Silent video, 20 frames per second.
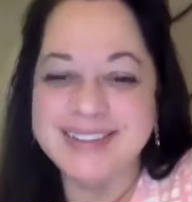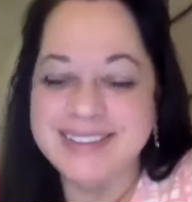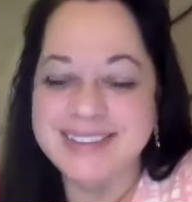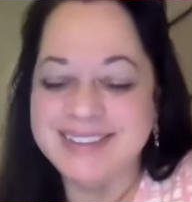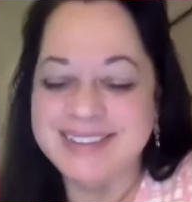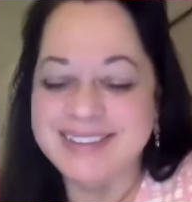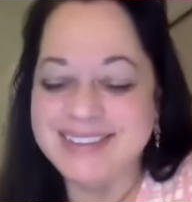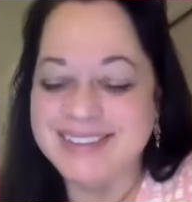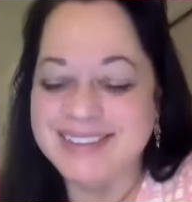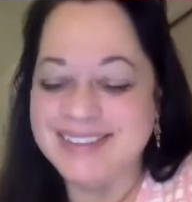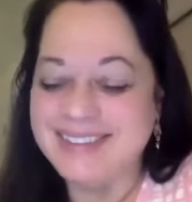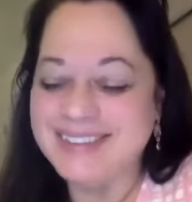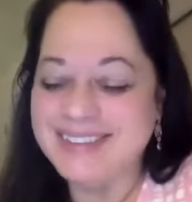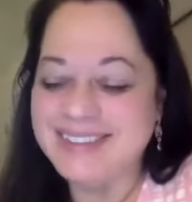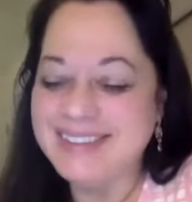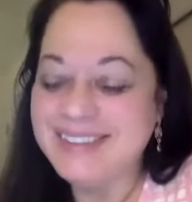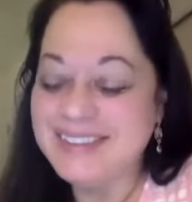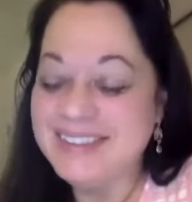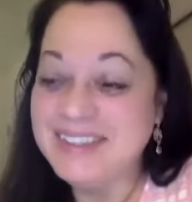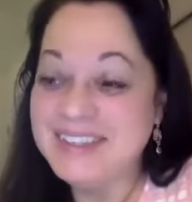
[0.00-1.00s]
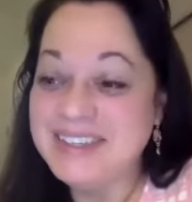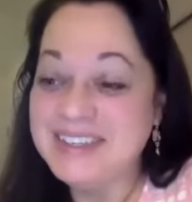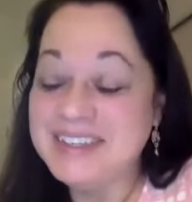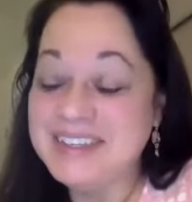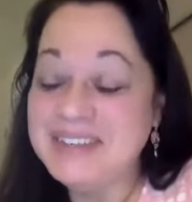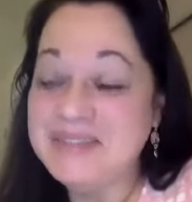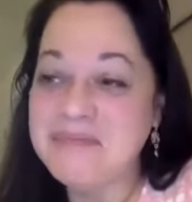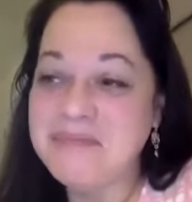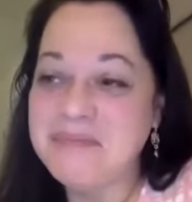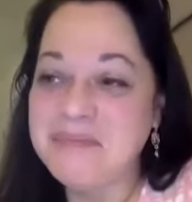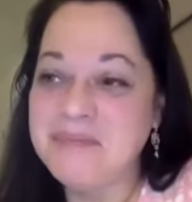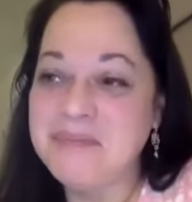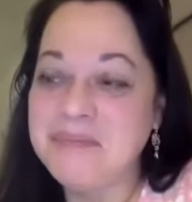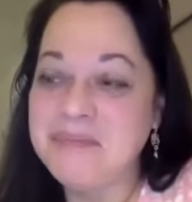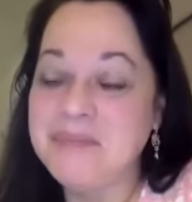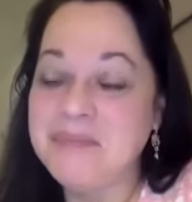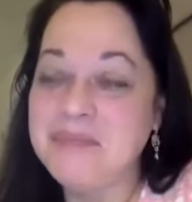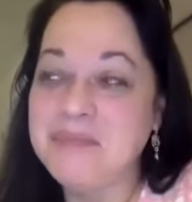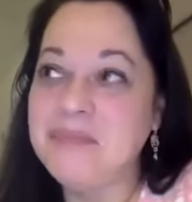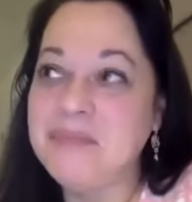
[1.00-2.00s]

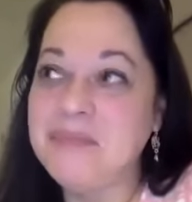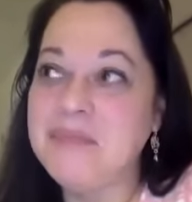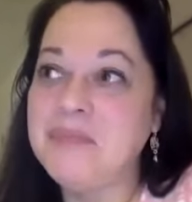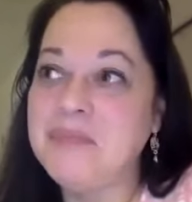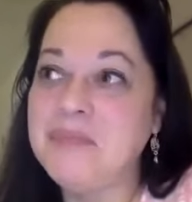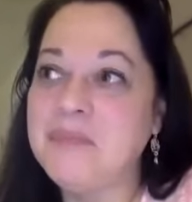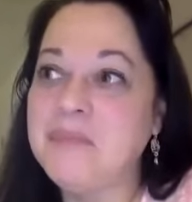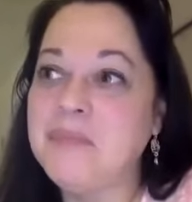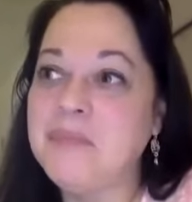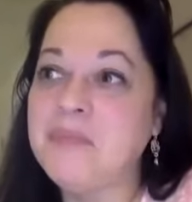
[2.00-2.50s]
(silence)